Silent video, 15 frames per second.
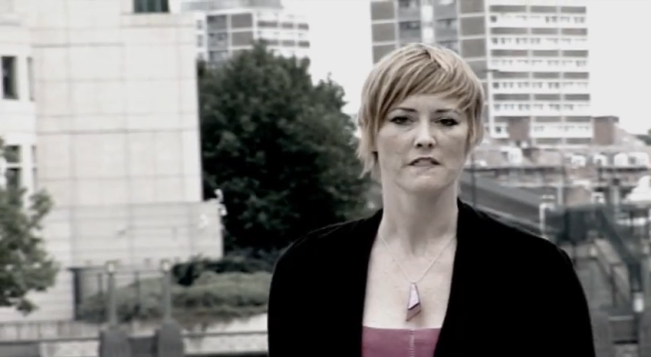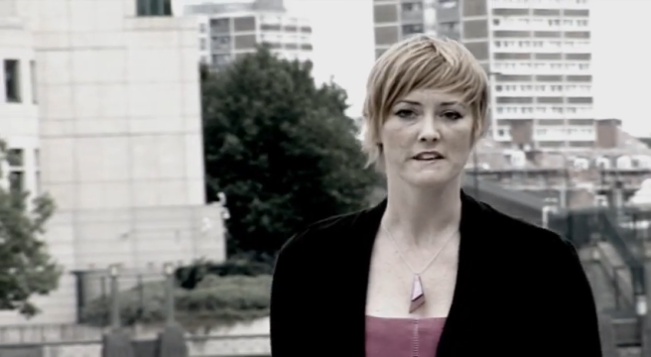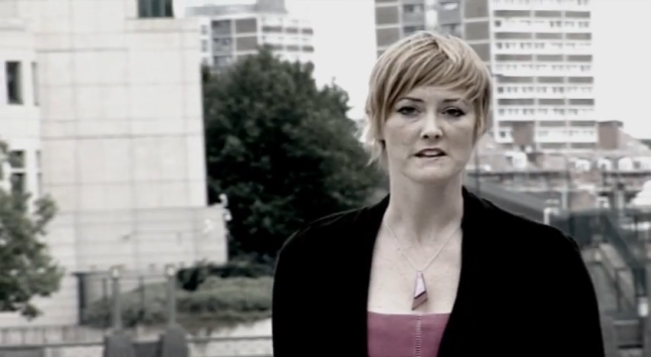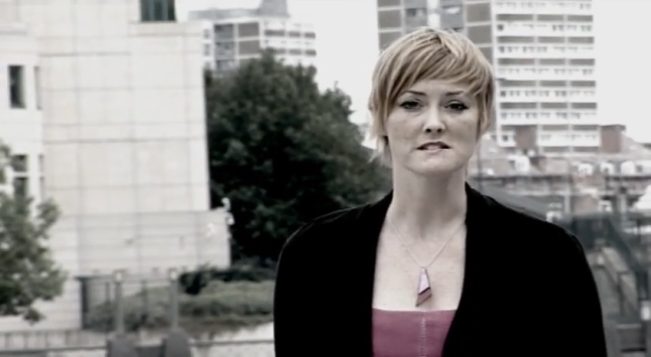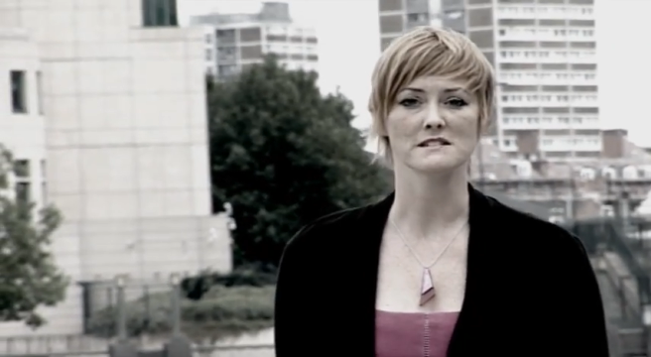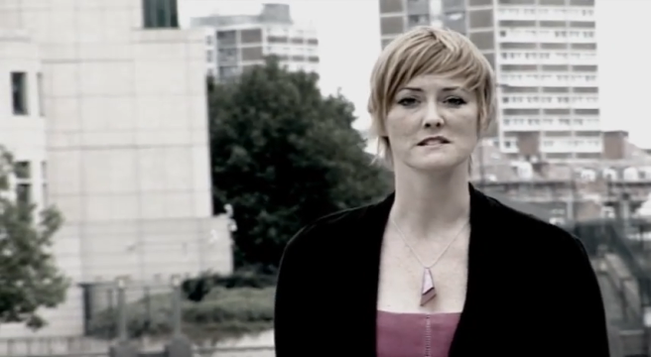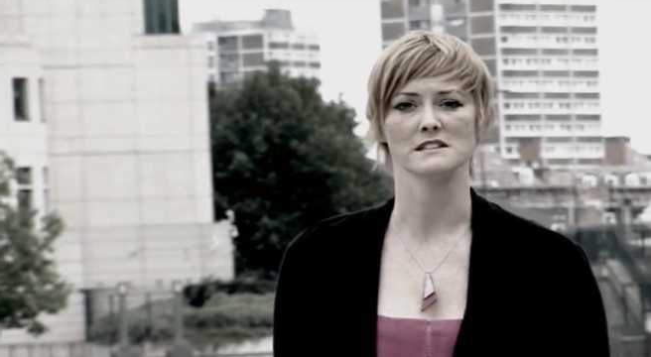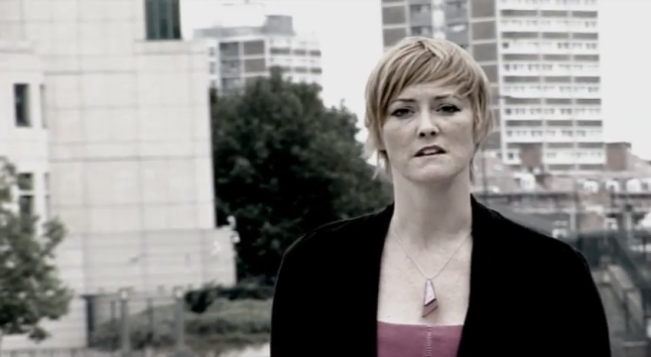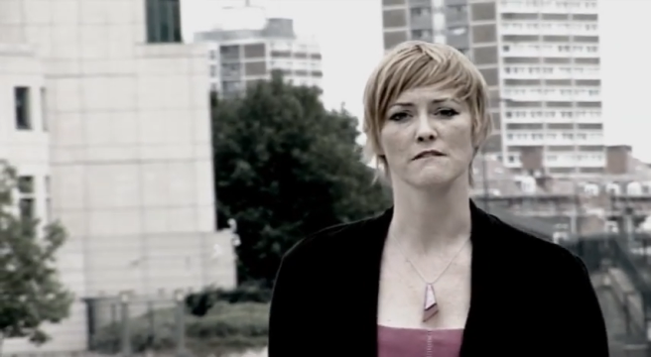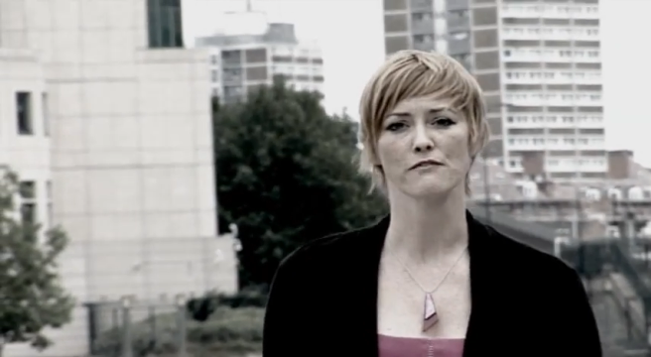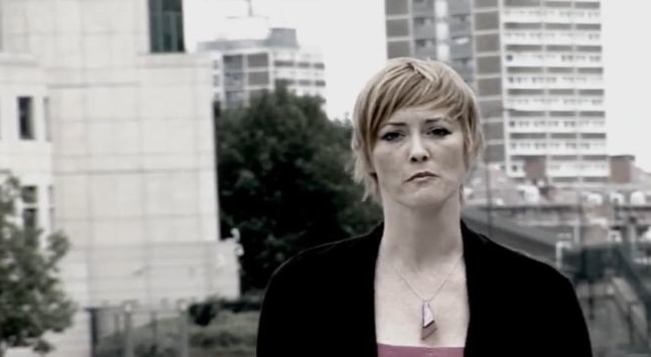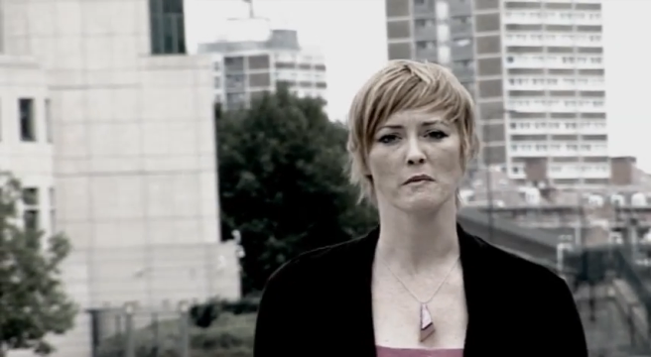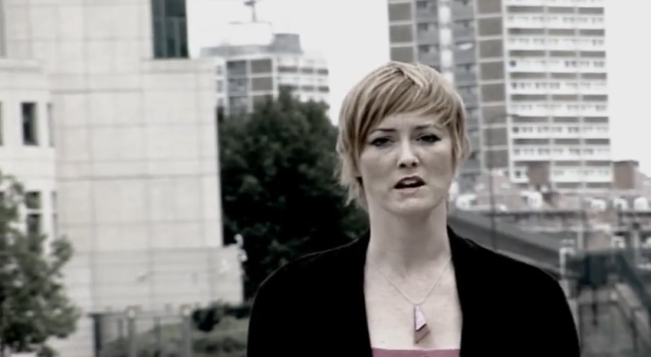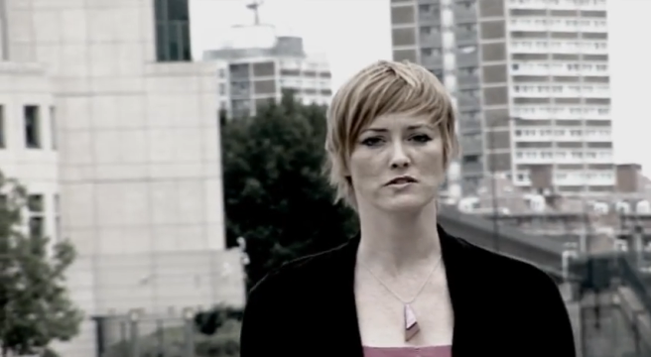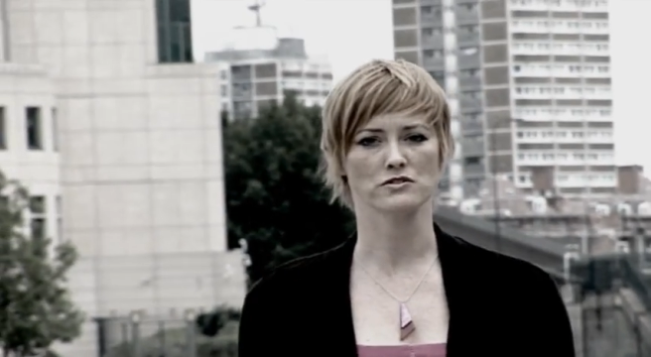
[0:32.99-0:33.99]
This is the
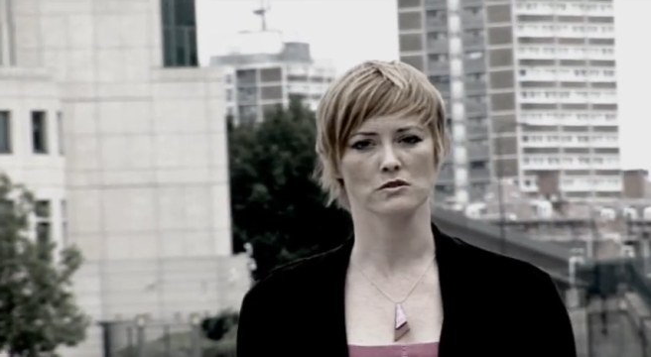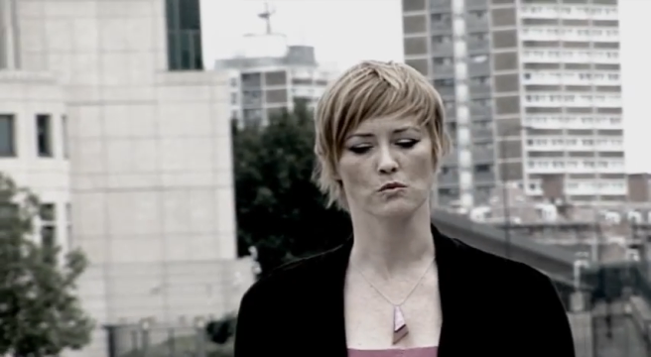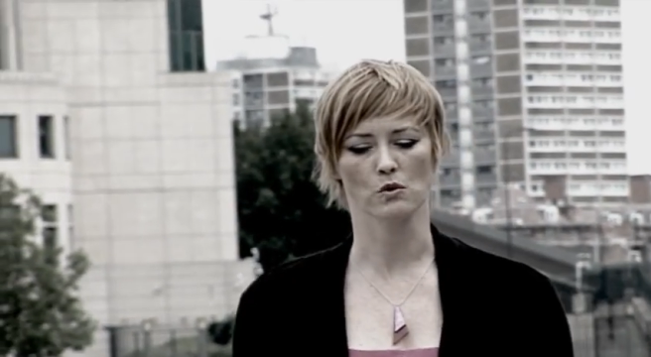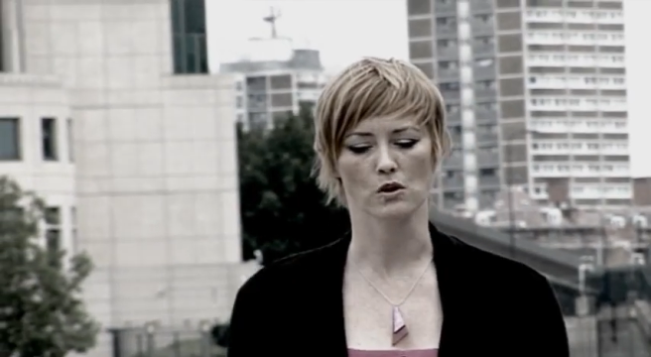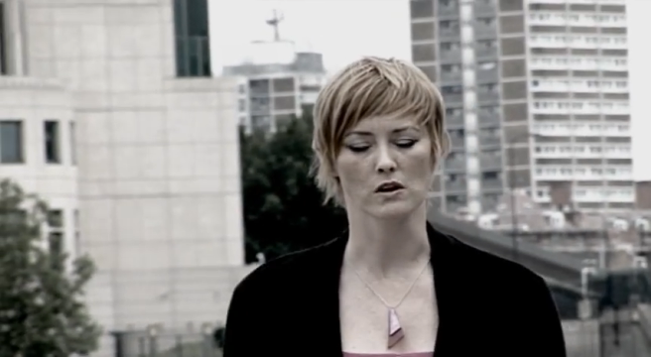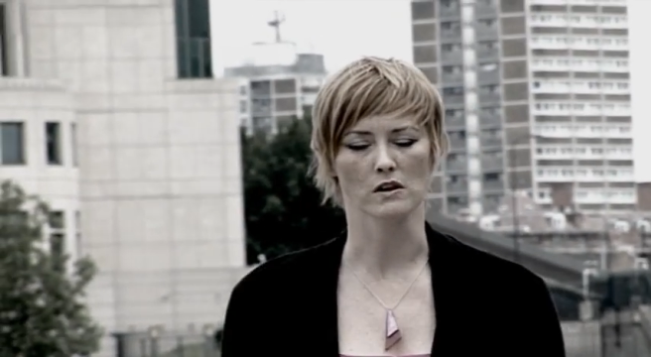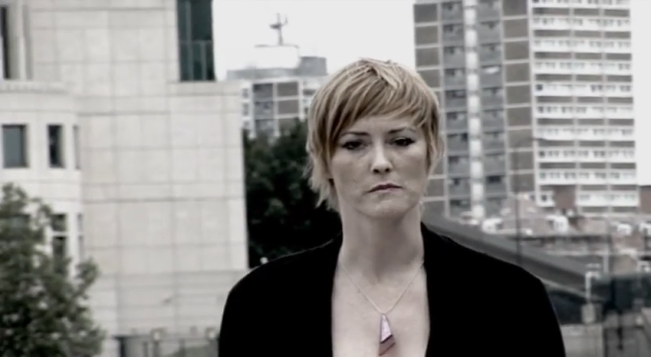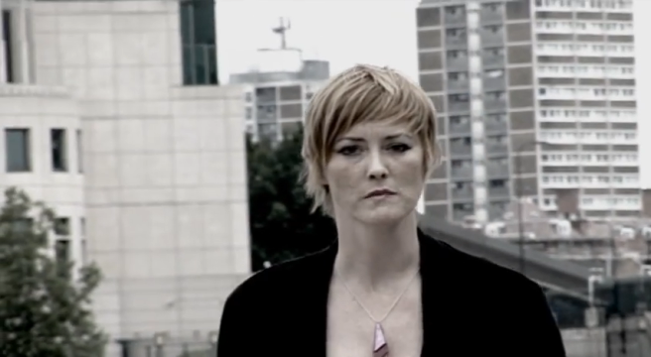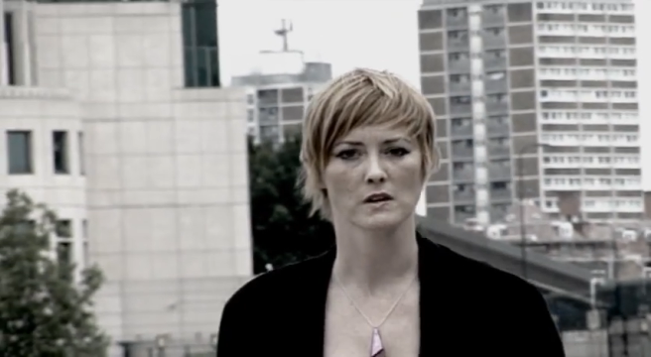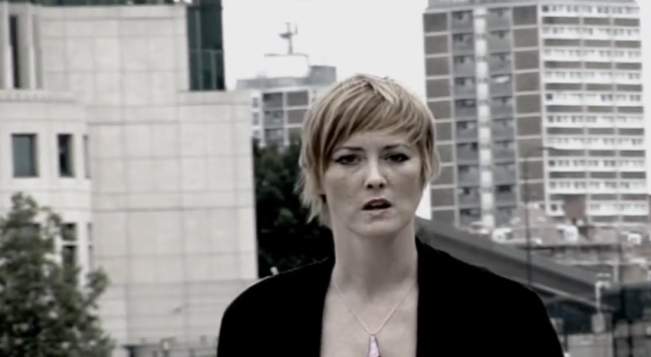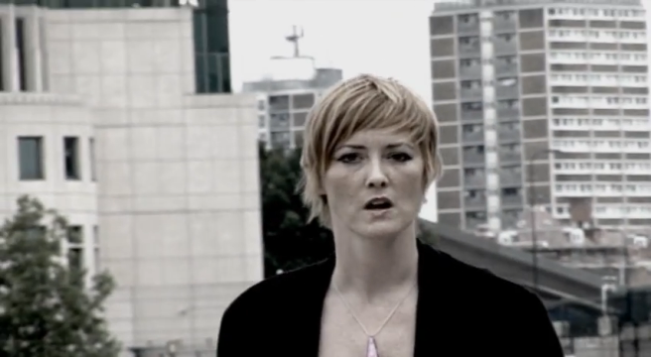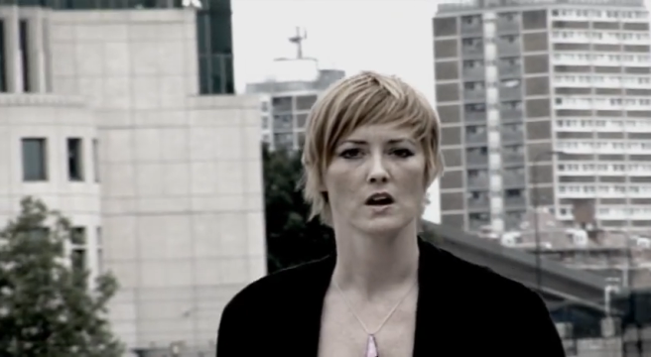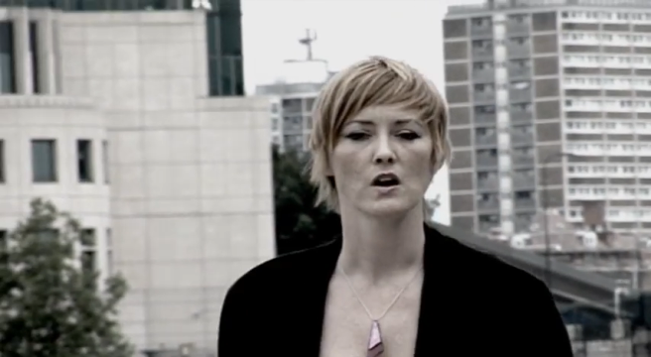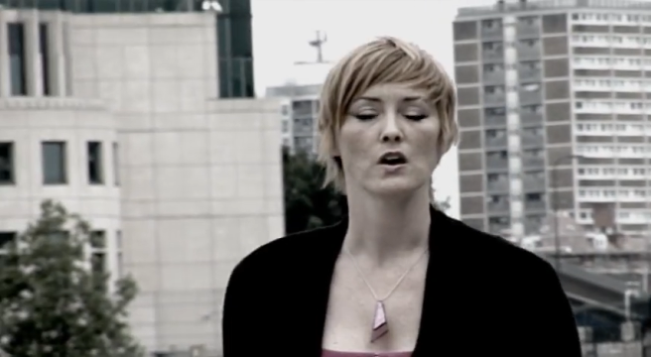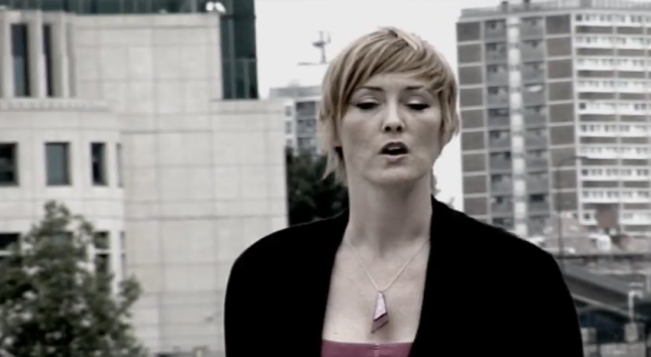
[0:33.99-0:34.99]
information war,
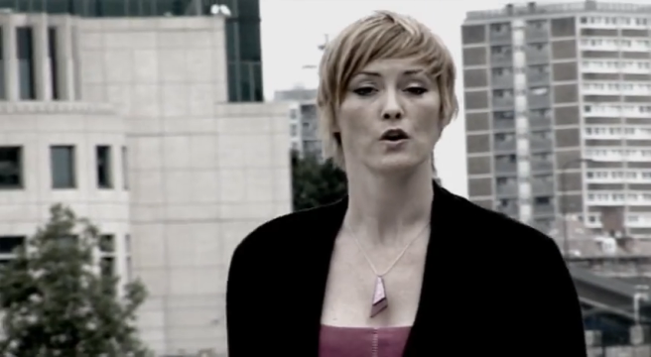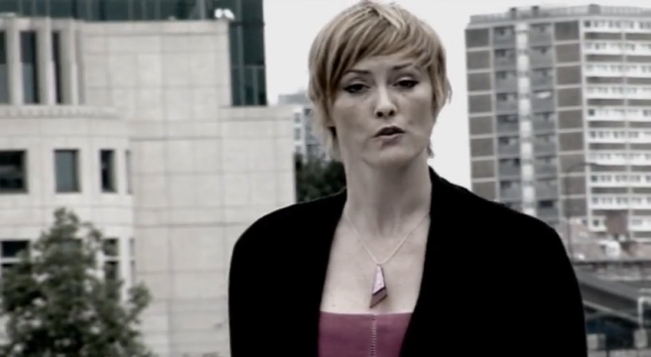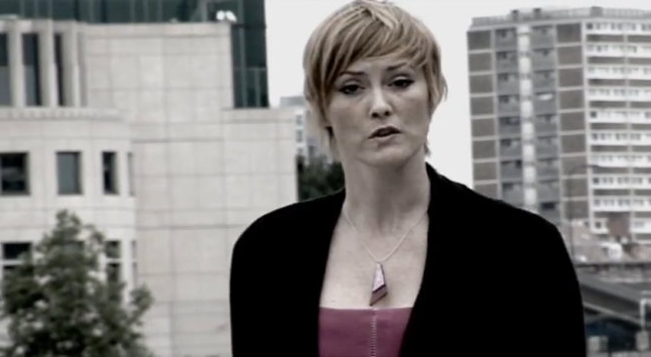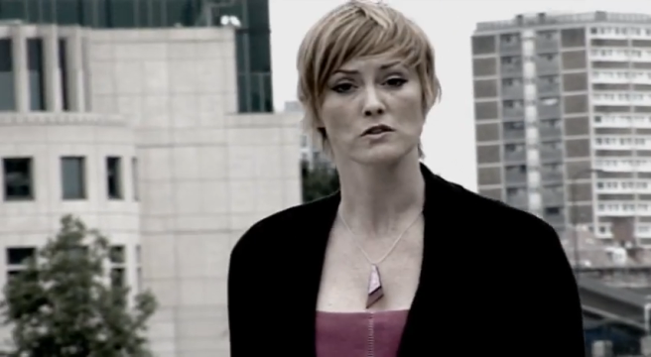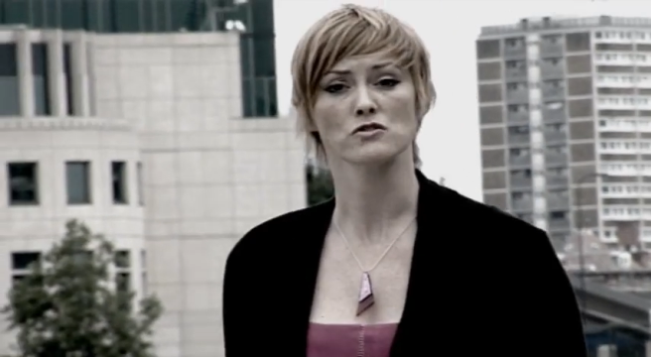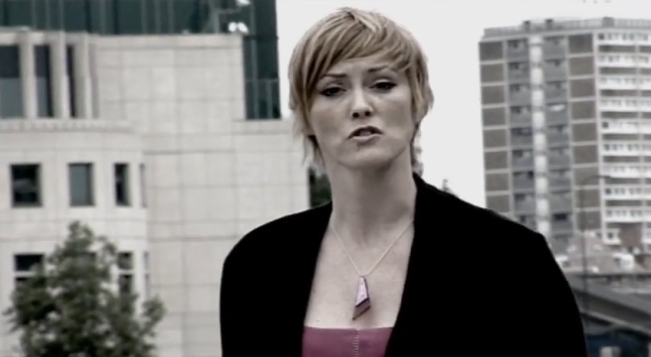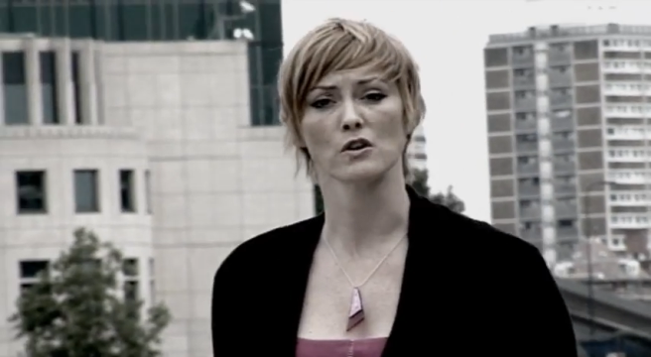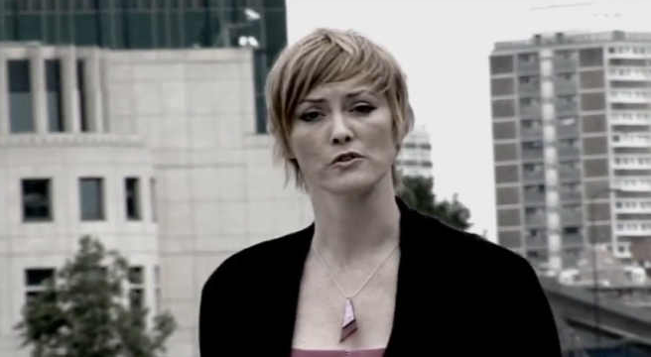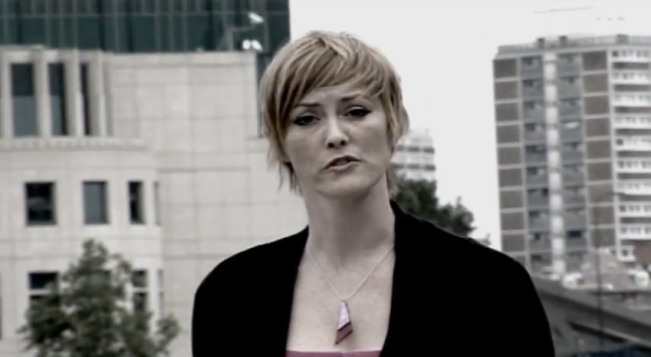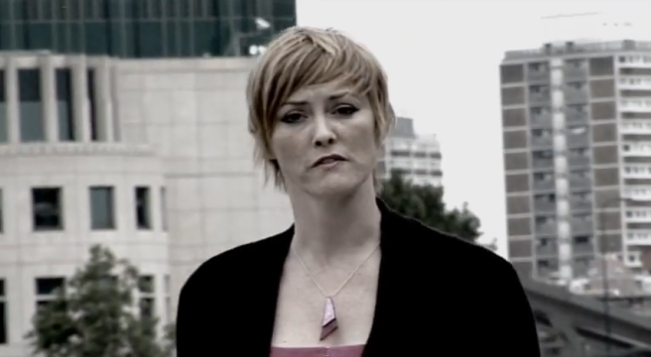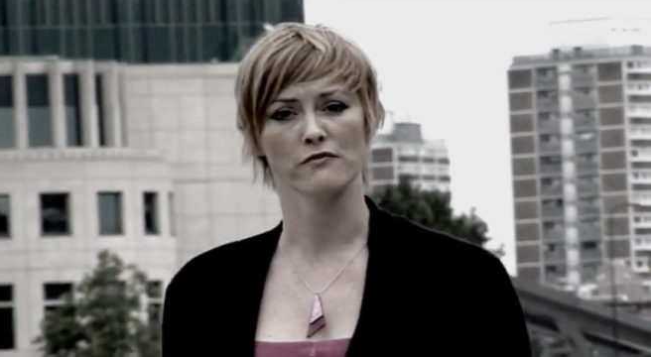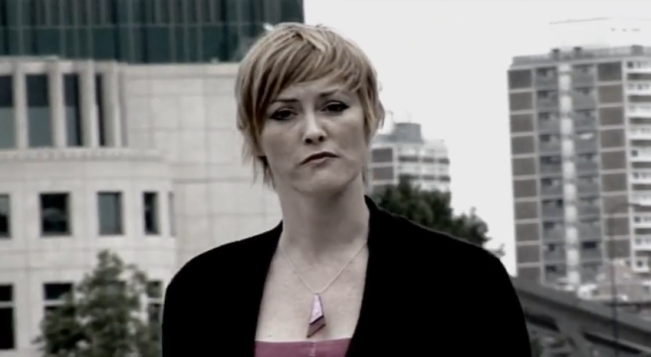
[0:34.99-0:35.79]
who controls